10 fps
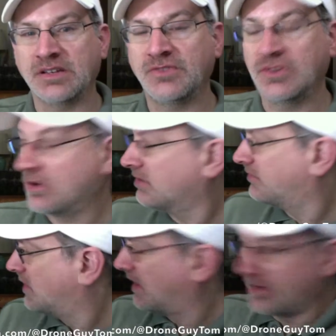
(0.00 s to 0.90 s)
if you are
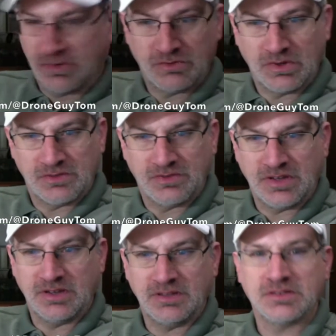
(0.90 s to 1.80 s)
flying with one of
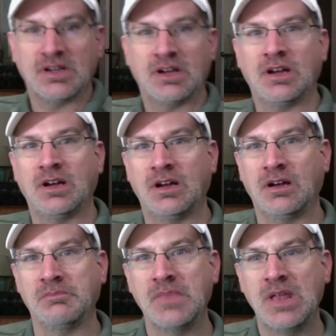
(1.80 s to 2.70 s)
these,
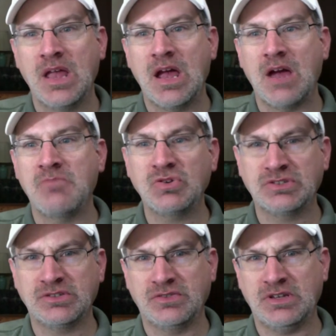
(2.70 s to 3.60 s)
um,
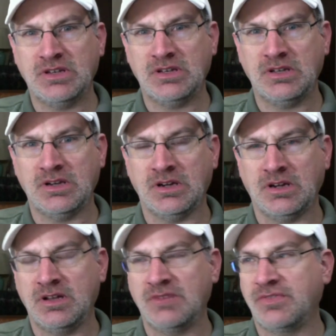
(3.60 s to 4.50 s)
most of the
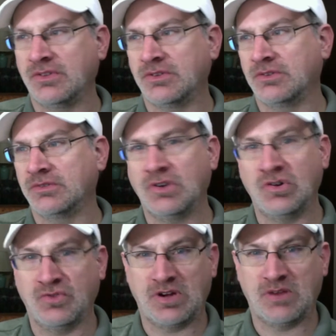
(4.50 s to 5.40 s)
uh, if they're
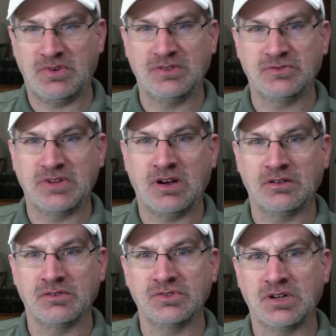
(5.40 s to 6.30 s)
over a couple hundred
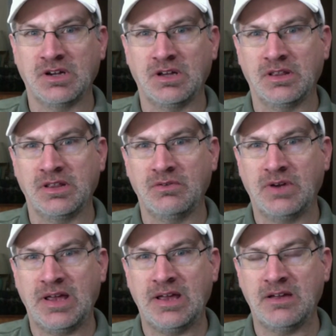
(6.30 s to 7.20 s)
dollars uh, they will
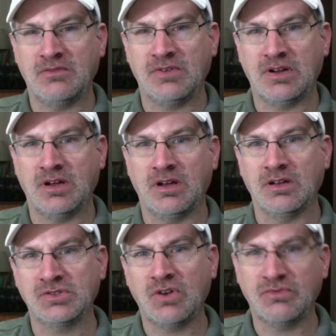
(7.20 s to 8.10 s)
have
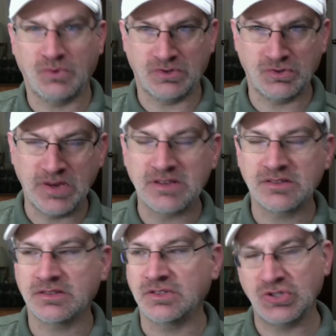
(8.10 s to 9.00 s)
uh, software
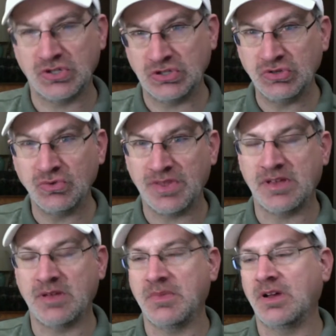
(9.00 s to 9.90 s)
tweaks that you can do with
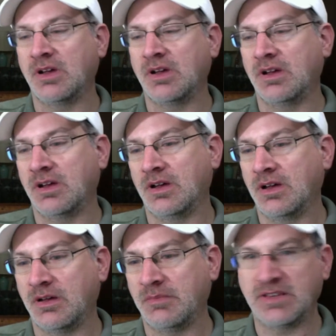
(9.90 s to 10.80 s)
them
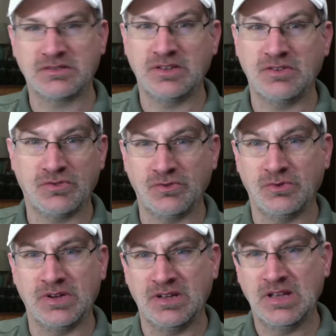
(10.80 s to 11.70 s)
uh, basically they're
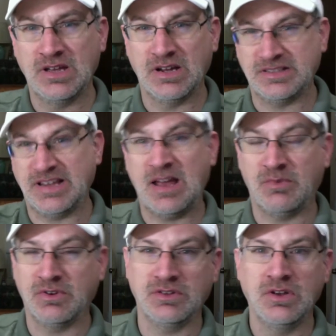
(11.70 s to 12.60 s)
through a, a,
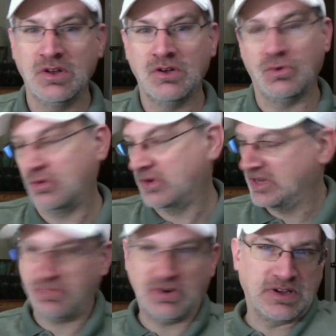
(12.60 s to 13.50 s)
tablet or
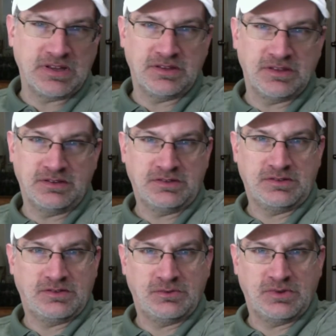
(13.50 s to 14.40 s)
you plug in
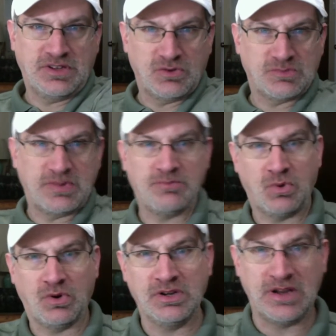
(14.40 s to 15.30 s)
to a usb
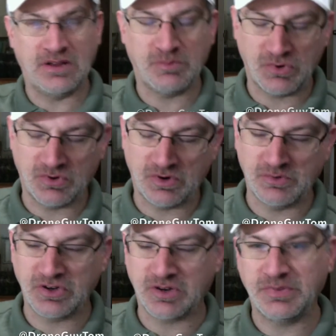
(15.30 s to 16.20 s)
port and you have a program
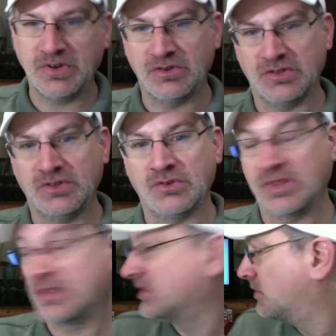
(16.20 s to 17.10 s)
on your computer to do
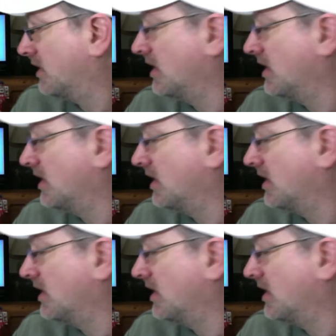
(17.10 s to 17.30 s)
it this one